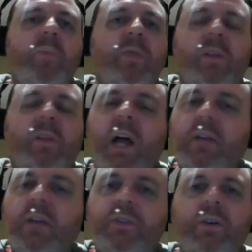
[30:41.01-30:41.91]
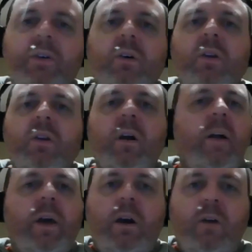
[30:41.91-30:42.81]
But the last third
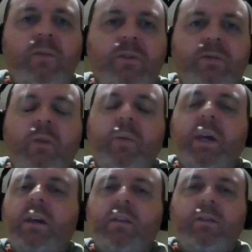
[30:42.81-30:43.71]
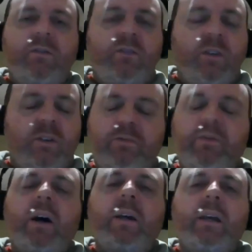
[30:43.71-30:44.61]
of this film, it gets just
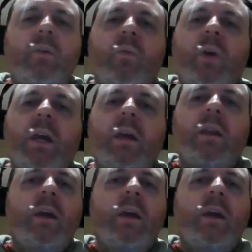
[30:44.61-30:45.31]
fucking weird.